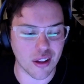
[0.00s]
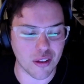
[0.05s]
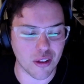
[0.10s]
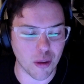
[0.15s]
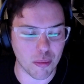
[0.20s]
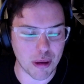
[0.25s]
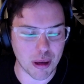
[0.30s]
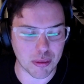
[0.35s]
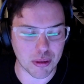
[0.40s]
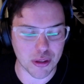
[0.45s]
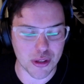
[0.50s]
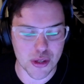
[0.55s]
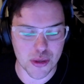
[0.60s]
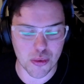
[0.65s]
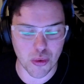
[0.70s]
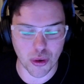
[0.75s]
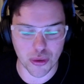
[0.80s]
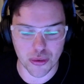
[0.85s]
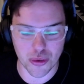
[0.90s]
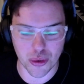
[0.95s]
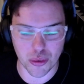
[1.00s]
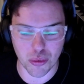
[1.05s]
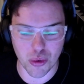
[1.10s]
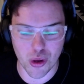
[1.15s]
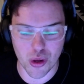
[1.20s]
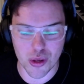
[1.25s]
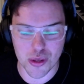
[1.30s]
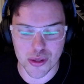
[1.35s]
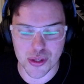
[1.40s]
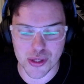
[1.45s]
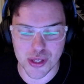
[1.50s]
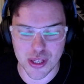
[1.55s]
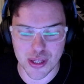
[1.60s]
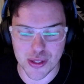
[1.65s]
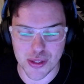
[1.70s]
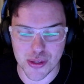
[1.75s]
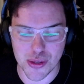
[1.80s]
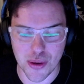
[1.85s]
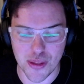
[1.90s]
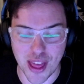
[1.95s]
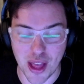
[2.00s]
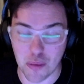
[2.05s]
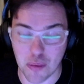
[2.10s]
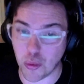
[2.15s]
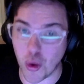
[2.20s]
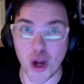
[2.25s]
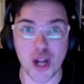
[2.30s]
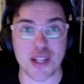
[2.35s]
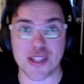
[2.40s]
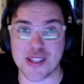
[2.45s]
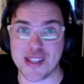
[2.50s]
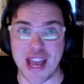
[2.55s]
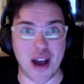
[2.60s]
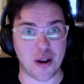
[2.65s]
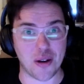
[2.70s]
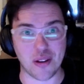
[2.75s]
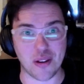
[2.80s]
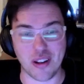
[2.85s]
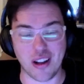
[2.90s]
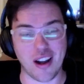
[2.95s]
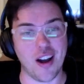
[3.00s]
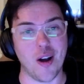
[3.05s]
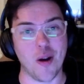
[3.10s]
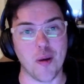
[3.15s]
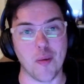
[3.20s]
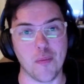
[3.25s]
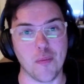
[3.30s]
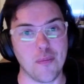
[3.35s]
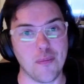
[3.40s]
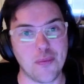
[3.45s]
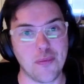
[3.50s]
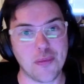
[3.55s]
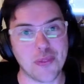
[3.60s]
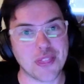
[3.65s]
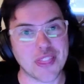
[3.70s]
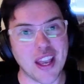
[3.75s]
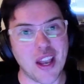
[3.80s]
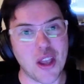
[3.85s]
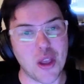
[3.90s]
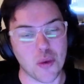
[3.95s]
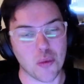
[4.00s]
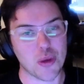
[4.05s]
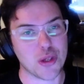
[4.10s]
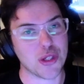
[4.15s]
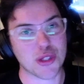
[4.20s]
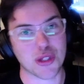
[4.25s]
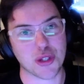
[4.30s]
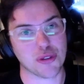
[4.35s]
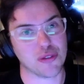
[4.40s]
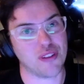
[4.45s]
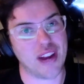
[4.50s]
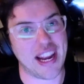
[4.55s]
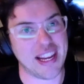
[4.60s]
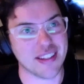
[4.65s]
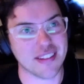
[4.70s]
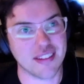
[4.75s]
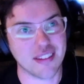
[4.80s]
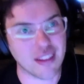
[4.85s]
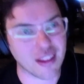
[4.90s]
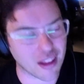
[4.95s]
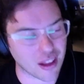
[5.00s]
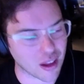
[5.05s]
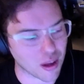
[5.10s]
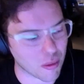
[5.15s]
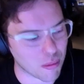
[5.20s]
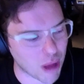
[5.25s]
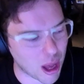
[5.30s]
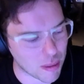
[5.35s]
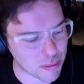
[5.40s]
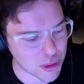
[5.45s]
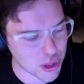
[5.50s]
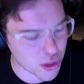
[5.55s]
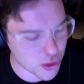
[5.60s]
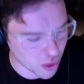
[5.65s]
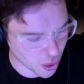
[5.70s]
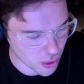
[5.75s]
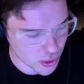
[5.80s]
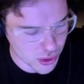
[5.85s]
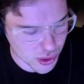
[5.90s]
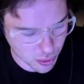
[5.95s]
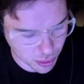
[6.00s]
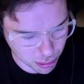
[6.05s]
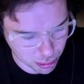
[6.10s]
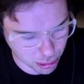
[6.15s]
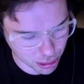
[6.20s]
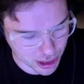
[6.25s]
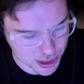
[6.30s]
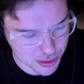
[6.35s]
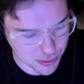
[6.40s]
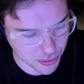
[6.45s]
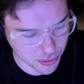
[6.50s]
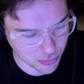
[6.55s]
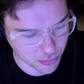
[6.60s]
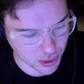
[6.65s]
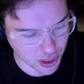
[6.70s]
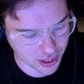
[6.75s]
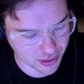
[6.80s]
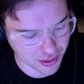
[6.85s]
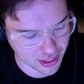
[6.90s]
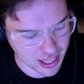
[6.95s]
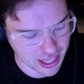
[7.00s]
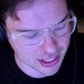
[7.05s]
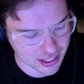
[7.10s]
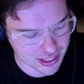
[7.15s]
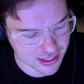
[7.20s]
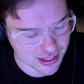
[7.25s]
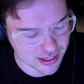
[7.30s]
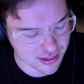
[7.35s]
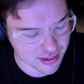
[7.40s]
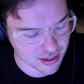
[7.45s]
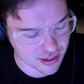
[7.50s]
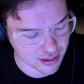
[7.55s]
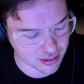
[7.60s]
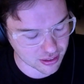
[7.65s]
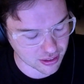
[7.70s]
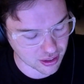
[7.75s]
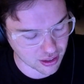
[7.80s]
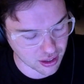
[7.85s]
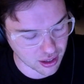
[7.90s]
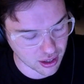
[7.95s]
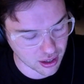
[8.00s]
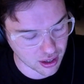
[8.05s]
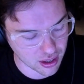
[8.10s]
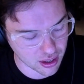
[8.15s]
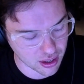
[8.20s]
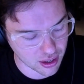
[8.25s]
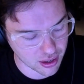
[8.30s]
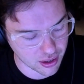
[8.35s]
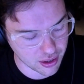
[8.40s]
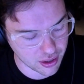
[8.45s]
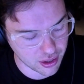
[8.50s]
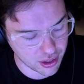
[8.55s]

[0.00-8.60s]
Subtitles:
be able to just walk through walls. And so that works now, which is great. I'm so impressed with the work that Alex has done. Did